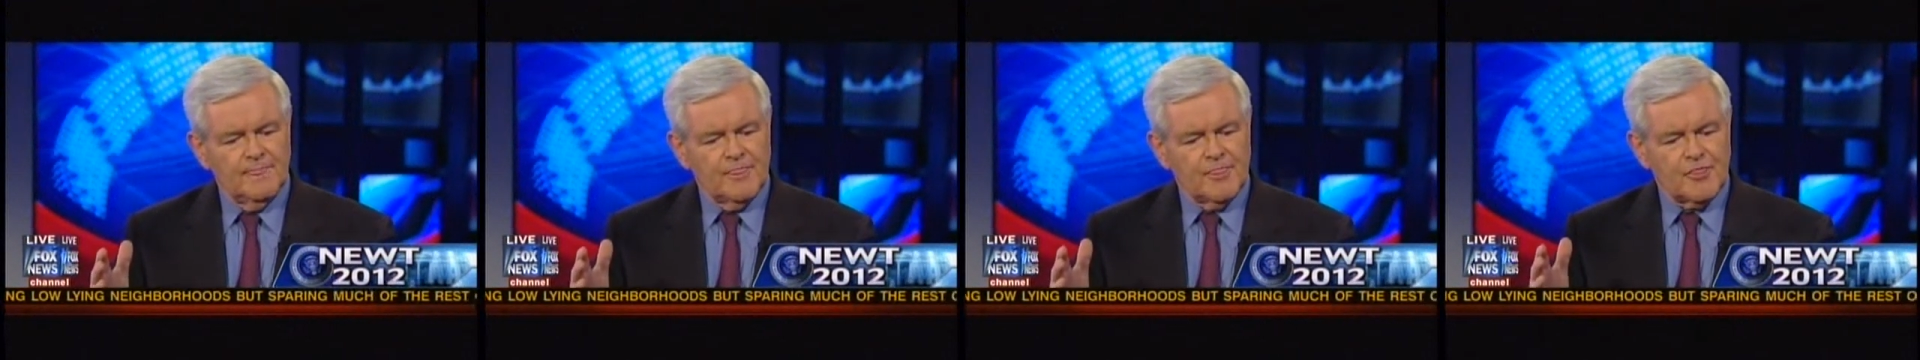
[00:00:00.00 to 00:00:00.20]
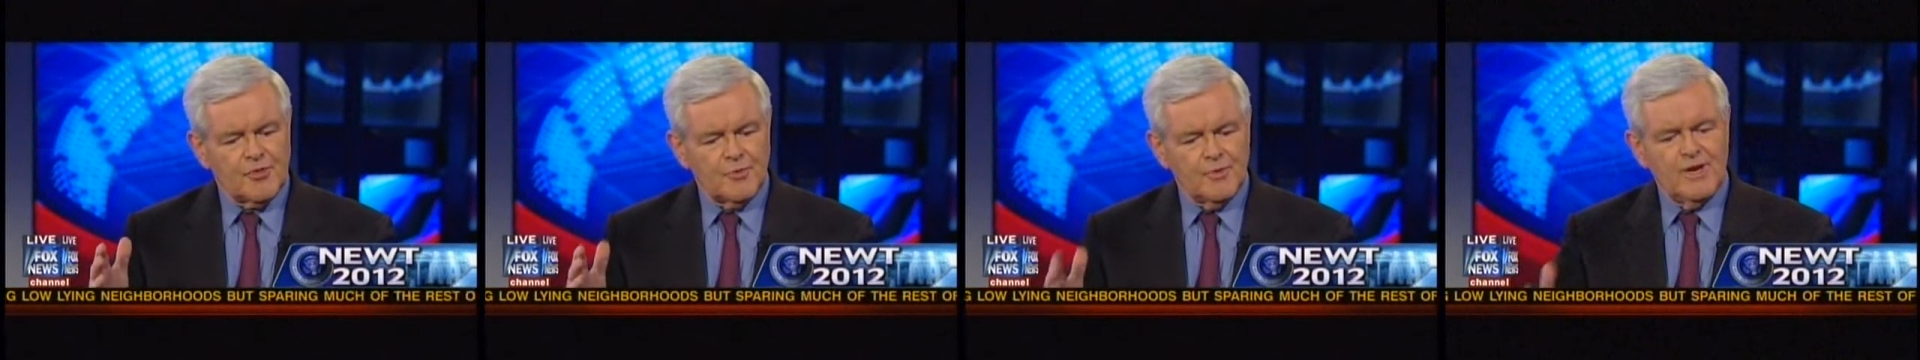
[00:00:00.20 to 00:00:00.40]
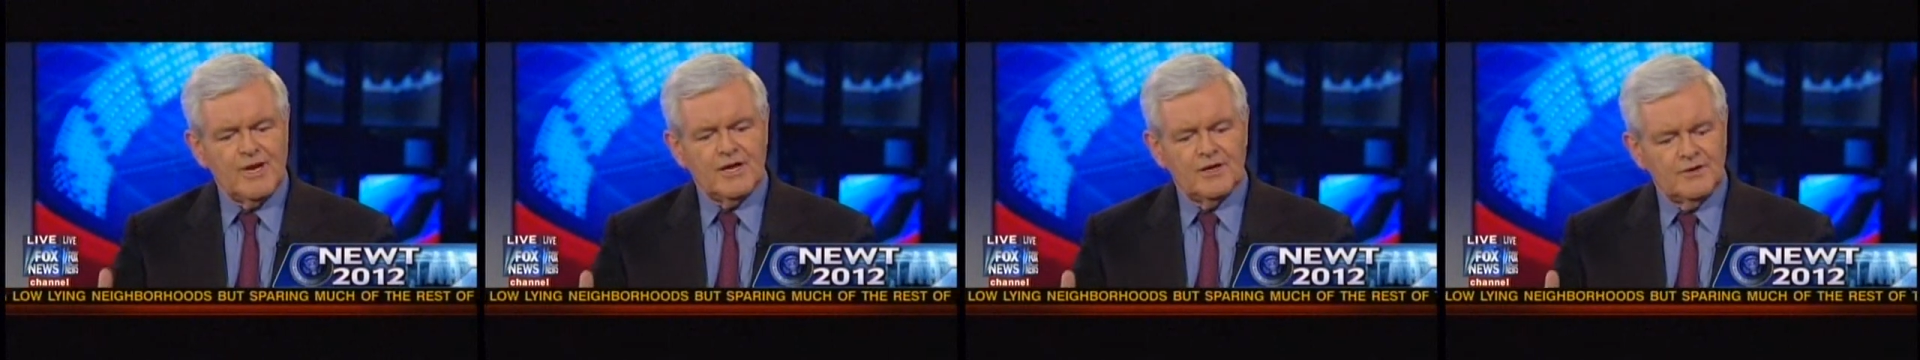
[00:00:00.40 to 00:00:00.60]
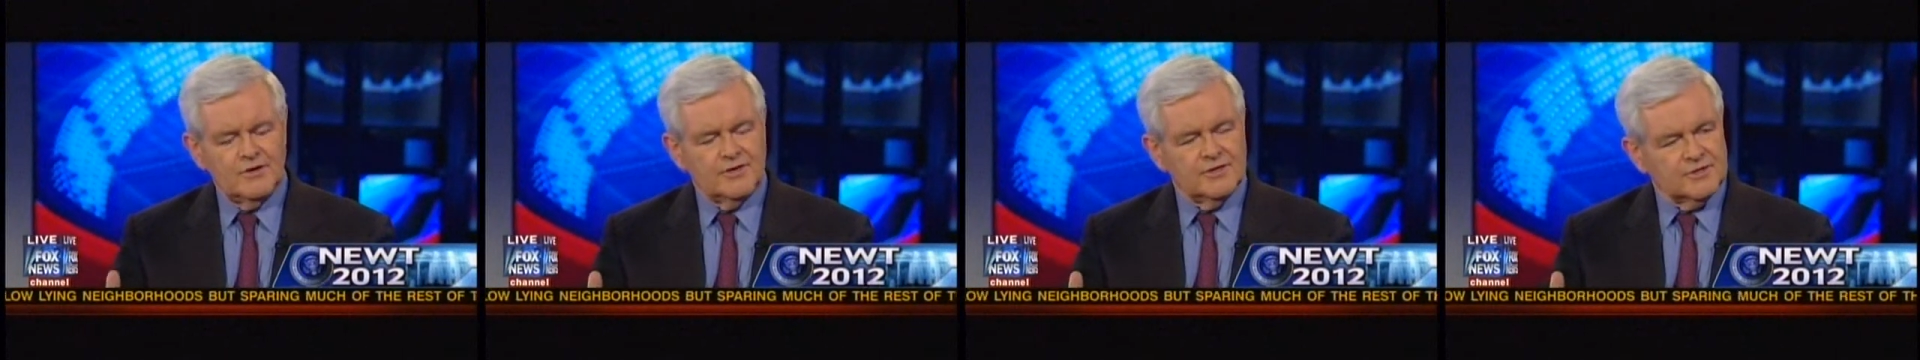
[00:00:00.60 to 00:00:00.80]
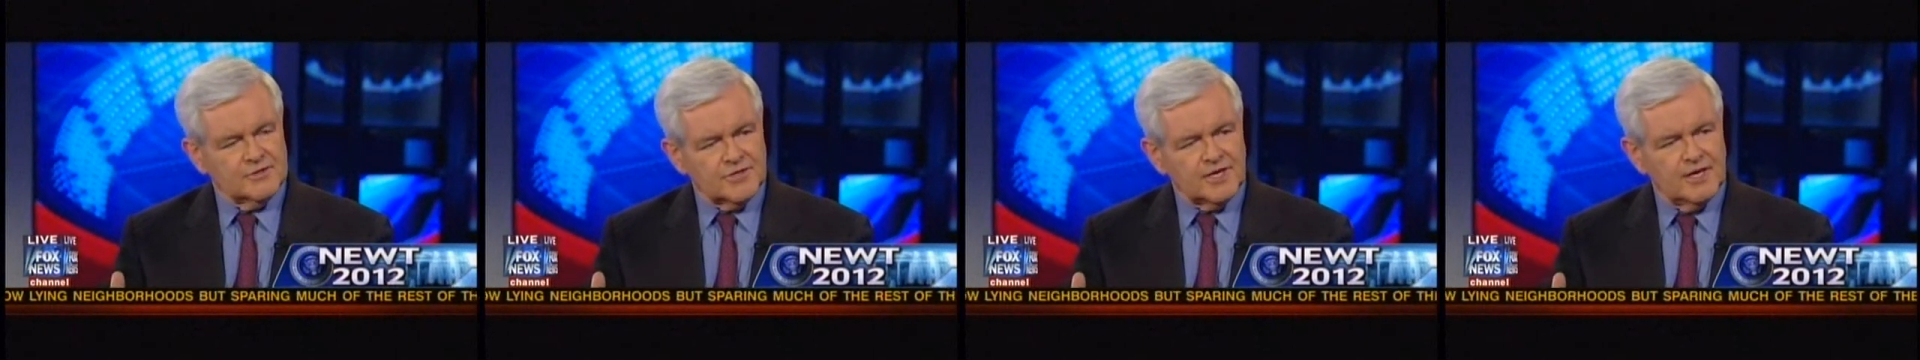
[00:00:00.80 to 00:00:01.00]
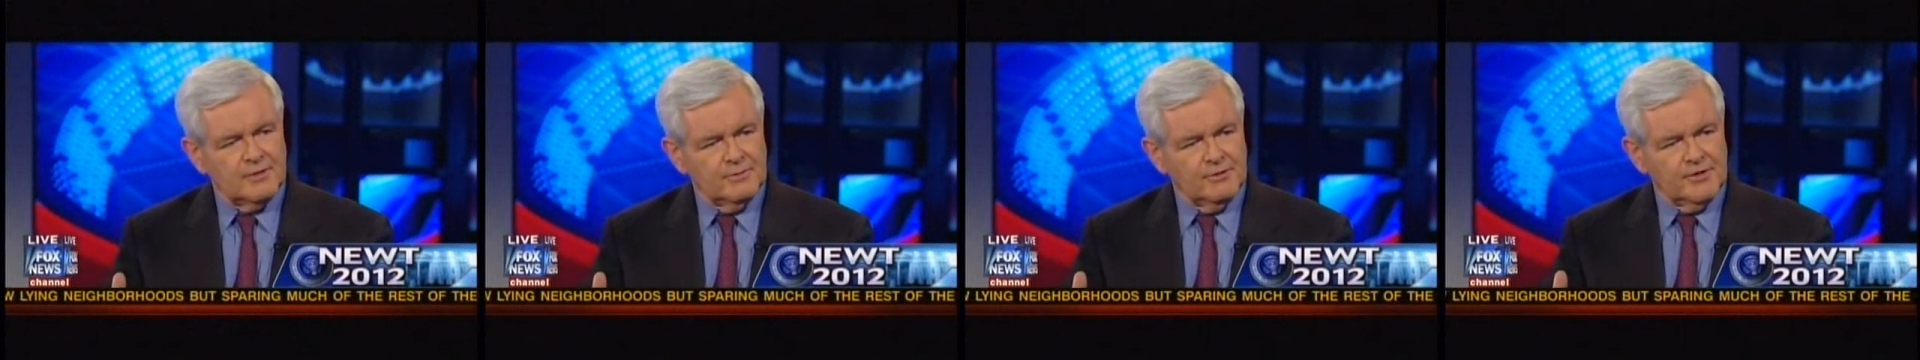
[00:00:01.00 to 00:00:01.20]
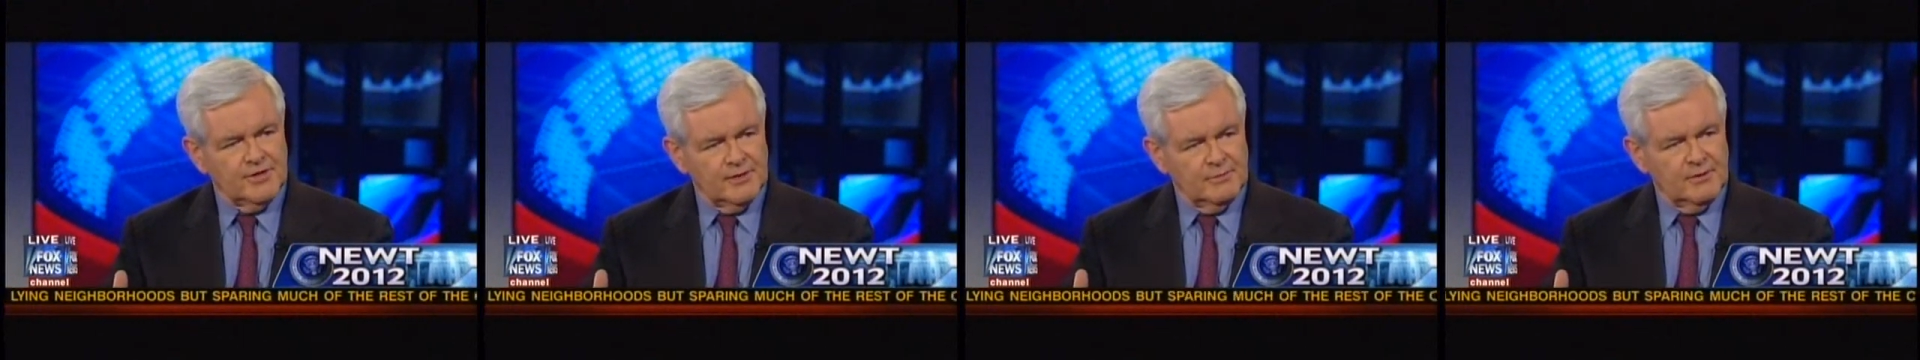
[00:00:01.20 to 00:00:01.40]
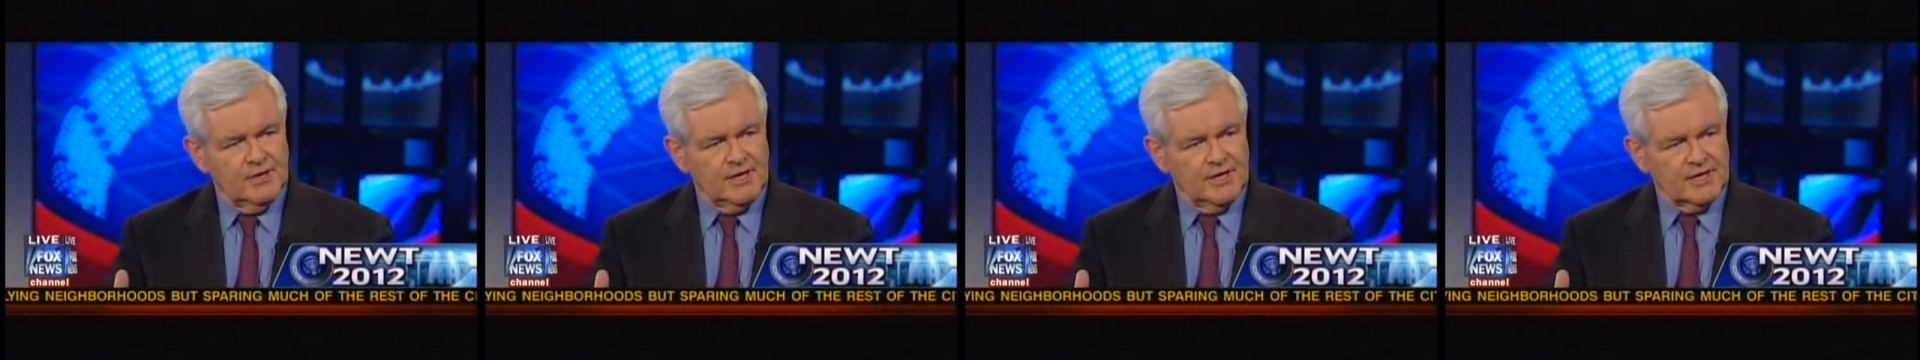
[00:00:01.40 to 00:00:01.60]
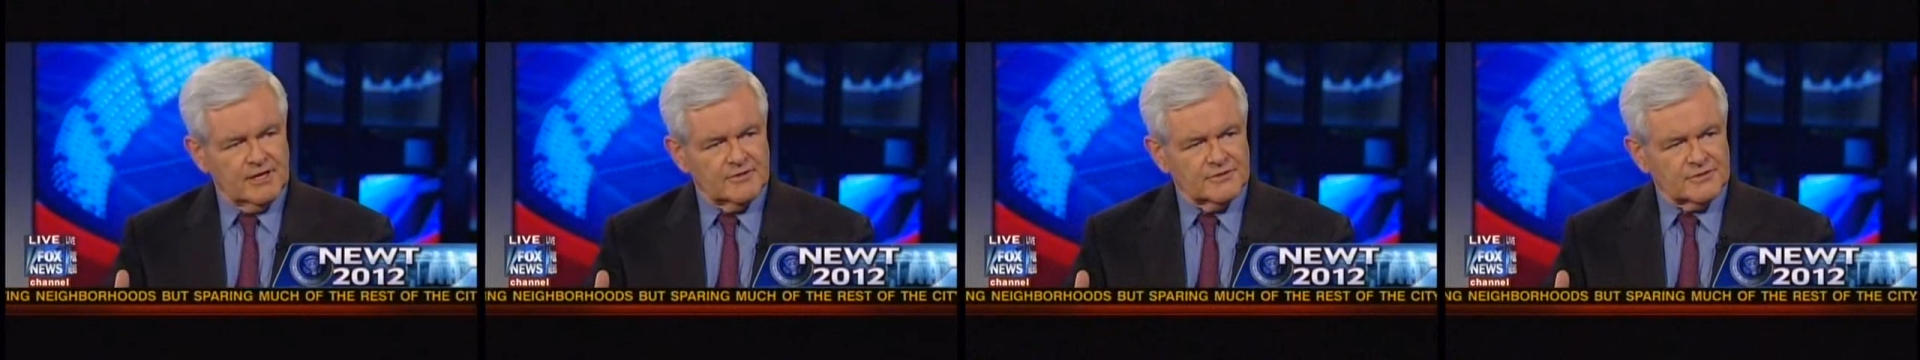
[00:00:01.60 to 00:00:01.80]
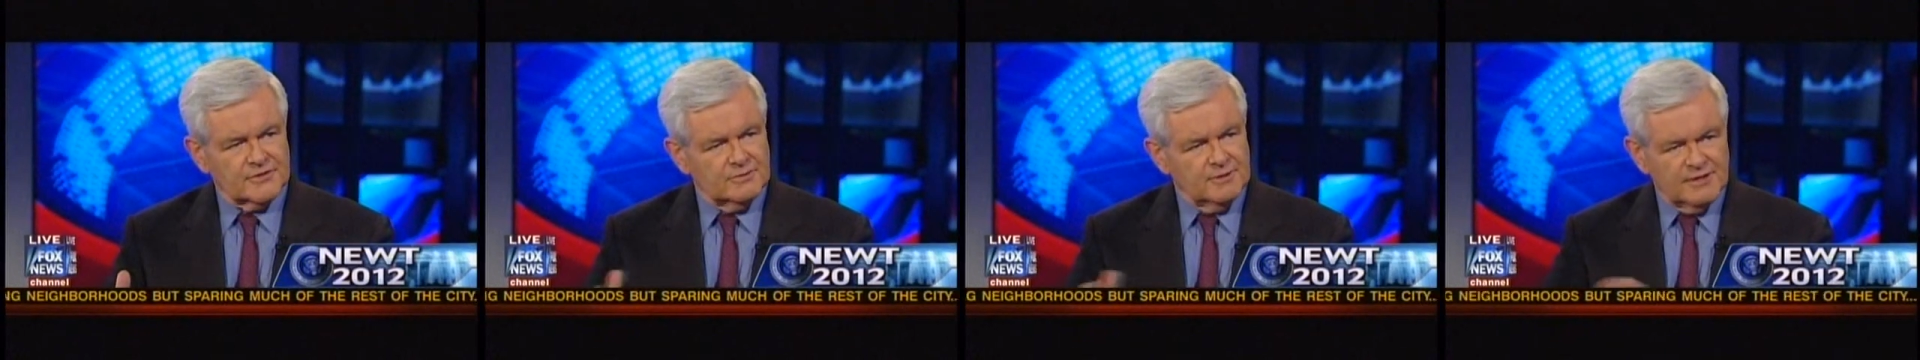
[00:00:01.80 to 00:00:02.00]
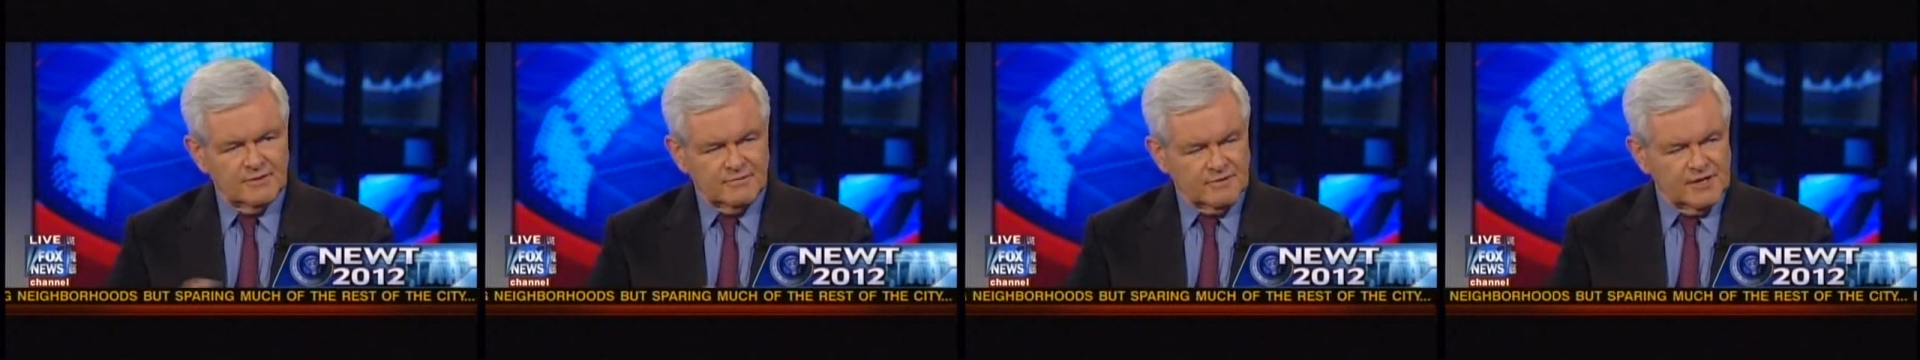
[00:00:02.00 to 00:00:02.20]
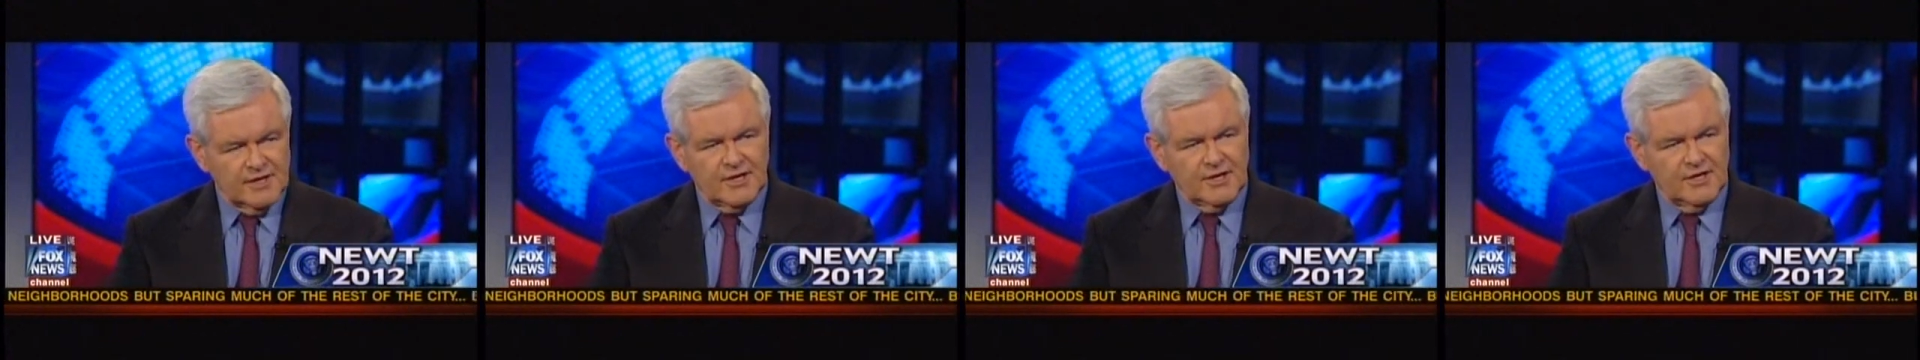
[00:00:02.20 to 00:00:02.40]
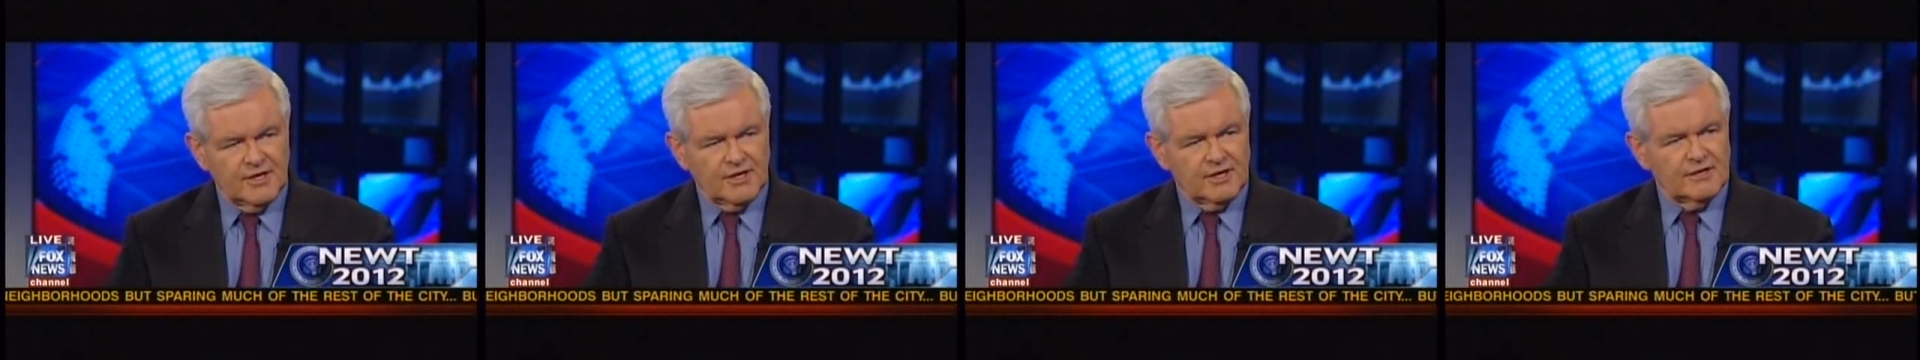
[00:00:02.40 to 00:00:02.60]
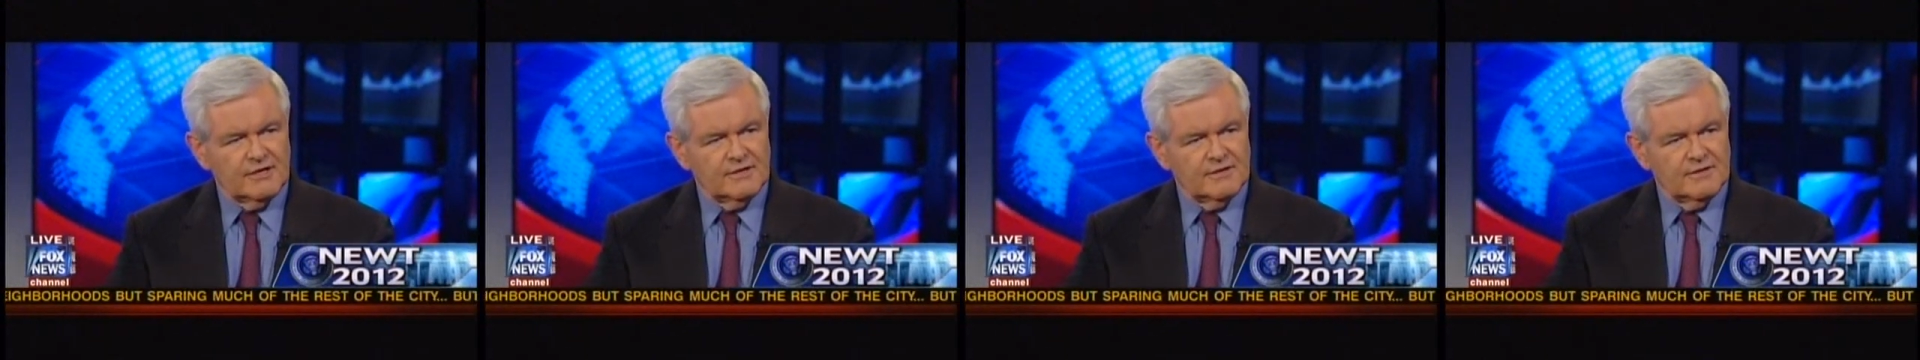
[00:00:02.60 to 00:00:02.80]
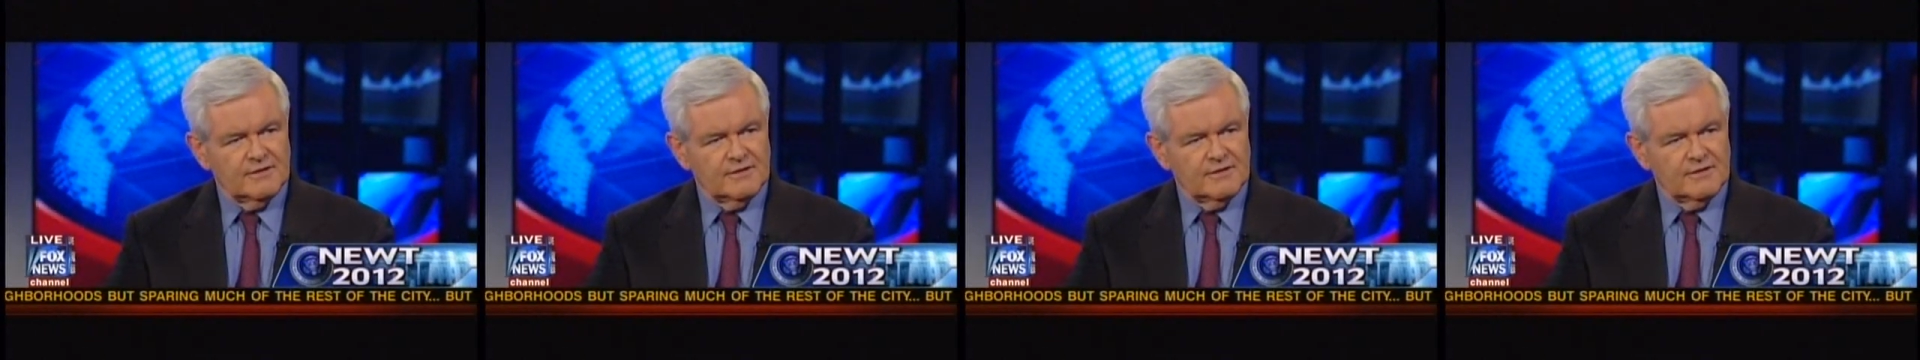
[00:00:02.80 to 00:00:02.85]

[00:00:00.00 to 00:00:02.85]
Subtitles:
310 million Americans, to make very clear,